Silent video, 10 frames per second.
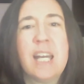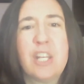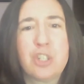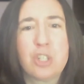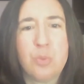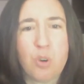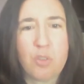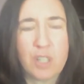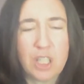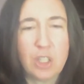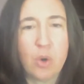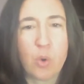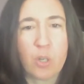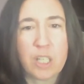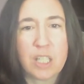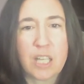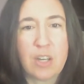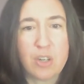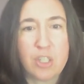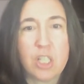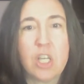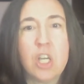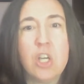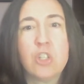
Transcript: It's just more of an ego oriented energy.